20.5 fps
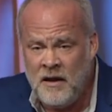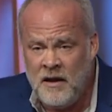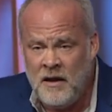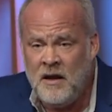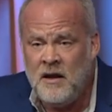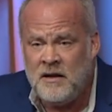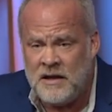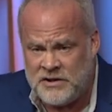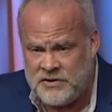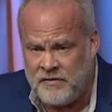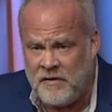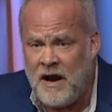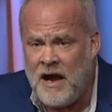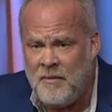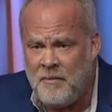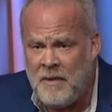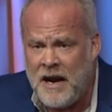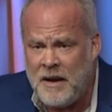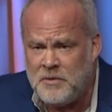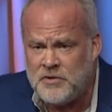That's
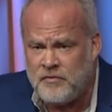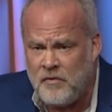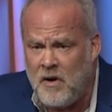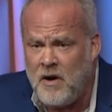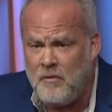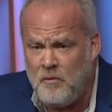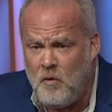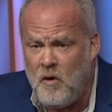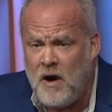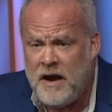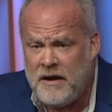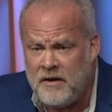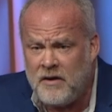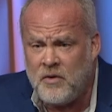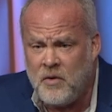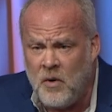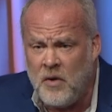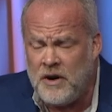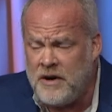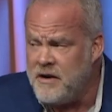right, my name is Ron White, and
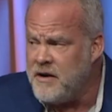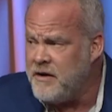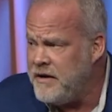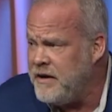according to